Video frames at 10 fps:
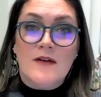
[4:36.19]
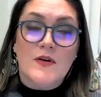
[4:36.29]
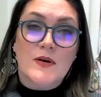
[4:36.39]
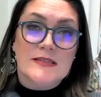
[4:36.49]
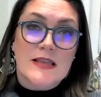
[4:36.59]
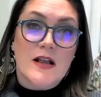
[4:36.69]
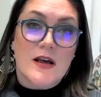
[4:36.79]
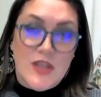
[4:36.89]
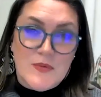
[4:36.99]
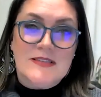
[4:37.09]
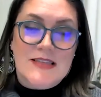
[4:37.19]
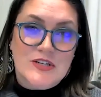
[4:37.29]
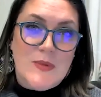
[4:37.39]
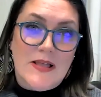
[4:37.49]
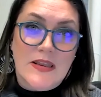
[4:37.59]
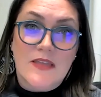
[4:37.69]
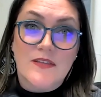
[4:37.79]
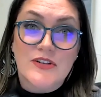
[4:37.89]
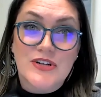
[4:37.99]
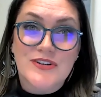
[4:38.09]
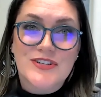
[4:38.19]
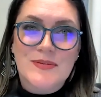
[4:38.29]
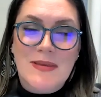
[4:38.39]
focusing on human sexuality in the church.